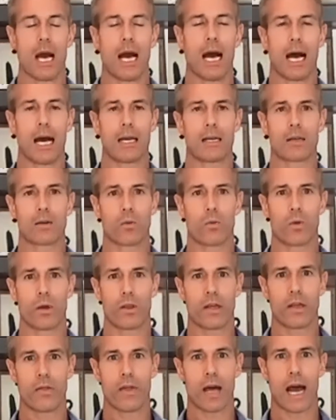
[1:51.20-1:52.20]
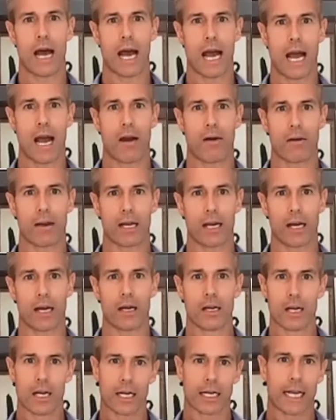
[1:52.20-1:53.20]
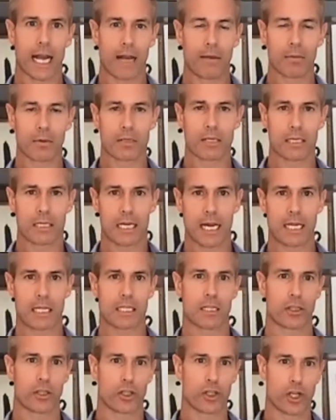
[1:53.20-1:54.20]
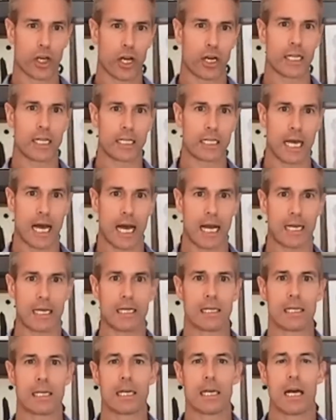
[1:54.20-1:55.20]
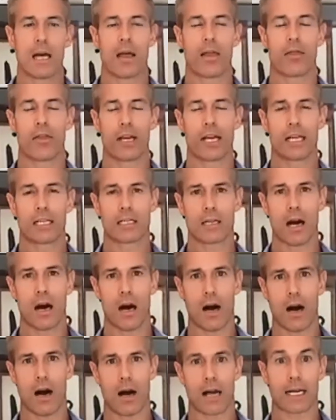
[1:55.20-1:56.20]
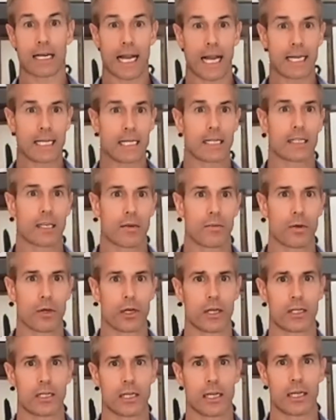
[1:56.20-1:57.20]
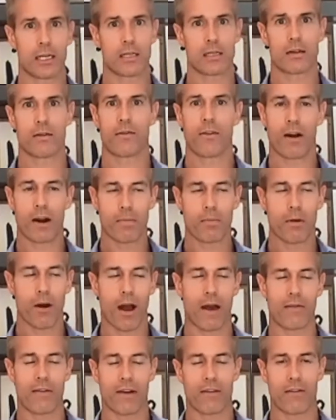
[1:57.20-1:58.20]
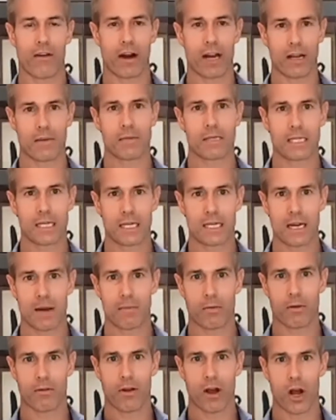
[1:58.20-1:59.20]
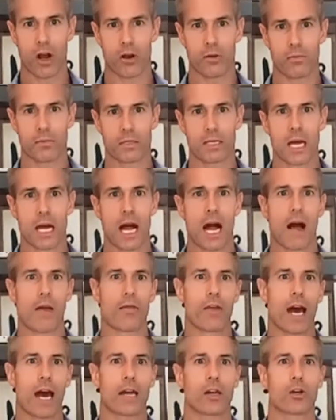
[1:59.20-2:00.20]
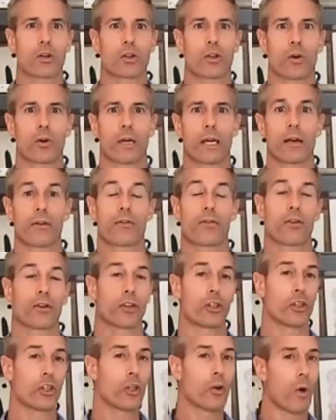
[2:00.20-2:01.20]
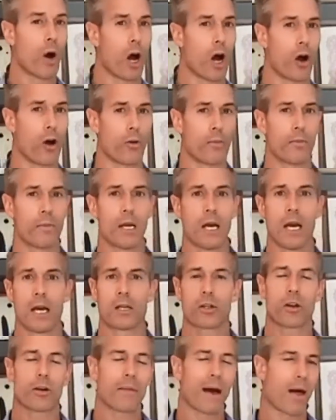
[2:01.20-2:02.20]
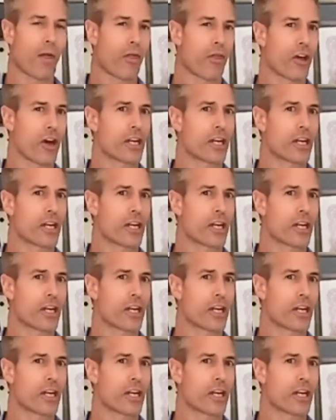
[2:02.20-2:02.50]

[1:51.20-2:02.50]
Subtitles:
And within that area, Gables Estates, Journey's End, these are gated communities, very private, very limited number of homes, and there you're talking for a new home, talking about